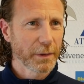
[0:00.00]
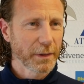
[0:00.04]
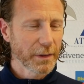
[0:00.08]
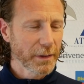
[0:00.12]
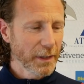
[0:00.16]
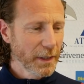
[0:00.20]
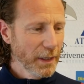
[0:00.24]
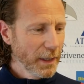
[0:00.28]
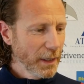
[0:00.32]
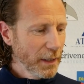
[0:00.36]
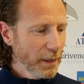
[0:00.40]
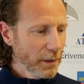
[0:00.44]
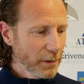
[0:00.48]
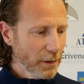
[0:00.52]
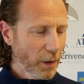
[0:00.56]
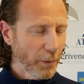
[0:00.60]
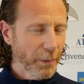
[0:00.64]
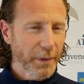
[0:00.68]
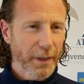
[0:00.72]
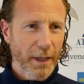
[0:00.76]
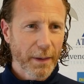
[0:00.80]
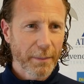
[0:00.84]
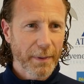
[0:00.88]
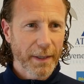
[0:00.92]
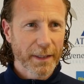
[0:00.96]
And
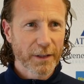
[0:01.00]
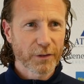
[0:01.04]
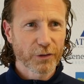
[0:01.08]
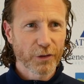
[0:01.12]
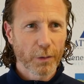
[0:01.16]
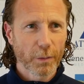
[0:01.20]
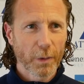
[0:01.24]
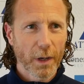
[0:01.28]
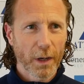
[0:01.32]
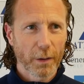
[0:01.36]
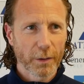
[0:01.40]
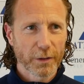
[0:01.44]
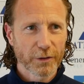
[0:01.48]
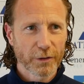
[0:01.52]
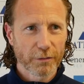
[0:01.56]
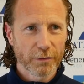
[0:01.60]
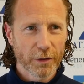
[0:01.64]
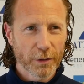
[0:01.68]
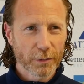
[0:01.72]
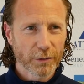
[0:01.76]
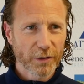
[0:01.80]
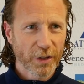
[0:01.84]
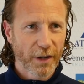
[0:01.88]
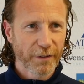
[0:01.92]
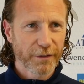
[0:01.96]
knowing their manager well, he's a
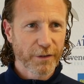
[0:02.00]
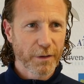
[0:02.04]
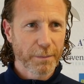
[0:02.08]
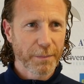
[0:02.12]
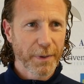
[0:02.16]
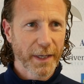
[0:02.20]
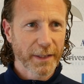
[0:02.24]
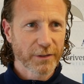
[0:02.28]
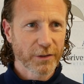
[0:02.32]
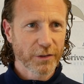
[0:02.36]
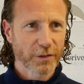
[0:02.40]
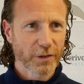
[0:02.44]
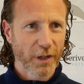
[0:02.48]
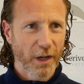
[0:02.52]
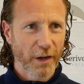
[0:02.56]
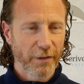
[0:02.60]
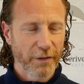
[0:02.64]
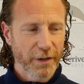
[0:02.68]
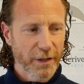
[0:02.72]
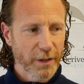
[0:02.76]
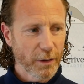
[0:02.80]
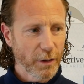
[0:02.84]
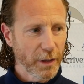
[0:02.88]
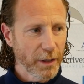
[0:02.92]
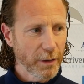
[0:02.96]
real tough competitor,
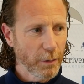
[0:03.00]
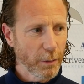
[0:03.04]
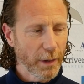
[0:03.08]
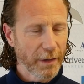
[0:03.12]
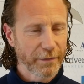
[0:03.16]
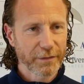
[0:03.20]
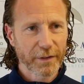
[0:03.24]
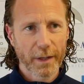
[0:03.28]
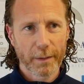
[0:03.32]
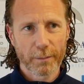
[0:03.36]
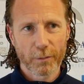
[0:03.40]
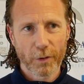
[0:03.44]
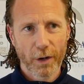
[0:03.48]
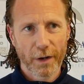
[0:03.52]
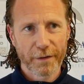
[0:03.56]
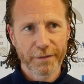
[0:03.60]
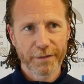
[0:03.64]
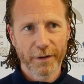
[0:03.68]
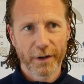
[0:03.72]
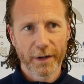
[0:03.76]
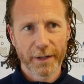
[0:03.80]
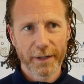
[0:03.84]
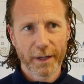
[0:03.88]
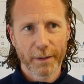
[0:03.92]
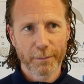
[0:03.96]
and he'll, he'll have them right
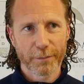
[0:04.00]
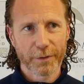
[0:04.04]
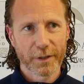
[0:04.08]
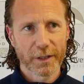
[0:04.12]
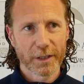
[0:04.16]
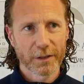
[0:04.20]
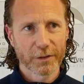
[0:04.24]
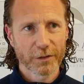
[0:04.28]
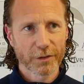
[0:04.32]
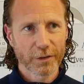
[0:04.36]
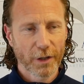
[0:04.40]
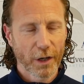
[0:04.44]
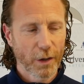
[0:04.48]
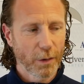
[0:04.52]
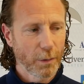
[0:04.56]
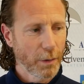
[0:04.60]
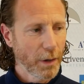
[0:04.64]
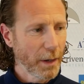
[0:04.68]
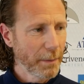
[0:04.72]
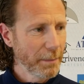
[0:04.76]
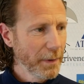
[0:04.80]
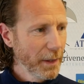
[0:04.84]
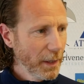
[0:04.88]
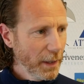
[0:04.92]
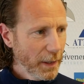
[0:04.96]
fired up for this. So,
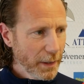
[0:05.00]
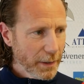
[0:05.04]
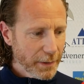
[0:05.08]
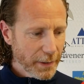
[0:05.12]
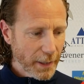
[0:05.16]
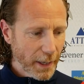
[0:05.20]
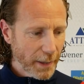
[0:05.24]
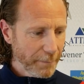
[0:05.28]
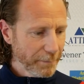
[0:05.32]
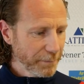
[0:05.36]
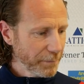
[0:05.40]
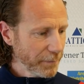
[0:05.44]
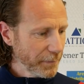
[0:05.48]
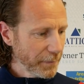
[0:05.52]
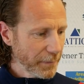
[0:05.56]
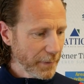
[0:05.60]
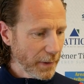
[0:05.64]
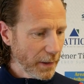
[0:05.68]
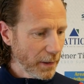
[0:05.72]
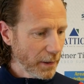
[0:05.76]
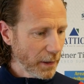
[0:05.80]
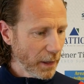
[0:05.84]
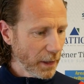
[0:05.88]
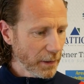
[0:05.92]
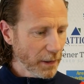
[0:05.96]
um, yeah,
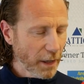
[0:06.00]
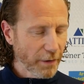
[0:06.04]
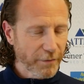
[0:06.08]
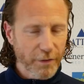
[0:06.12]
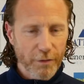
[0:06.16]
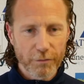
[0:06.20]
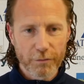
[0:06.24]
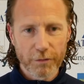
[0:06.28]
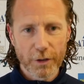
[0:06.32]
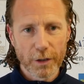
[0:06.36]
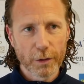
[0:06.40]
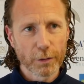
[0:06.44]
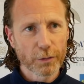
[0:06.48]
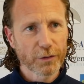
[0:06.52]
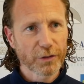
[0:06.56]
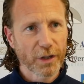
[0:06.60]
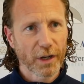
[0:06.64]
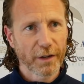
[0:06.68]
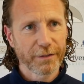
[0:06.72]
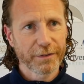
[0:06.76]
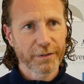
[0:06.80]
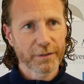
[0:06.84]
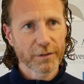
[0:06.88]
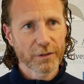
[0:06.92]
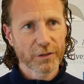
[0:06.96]
uh, another real
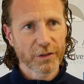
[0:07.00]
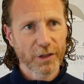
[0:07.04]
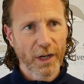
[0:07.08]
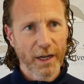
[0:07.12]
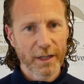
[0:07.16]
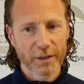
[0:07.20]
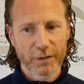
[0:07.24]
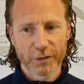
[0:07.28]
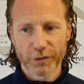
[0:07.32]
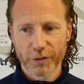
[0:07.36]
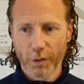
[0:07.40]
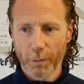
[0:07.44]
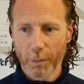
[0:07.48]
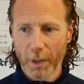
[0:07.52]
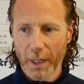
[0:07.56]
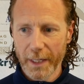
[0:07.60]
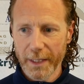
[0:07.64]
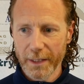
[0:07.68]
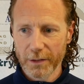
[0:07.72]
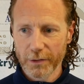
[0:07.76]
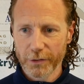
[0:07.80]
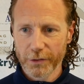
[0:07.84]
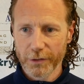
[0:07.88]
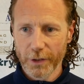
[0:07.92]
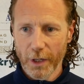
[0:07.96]
tough challenge
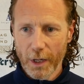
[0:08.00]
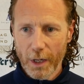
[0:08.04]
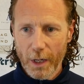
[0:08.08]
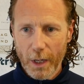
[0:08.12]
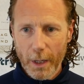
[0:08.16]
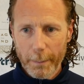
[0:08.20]
awaits.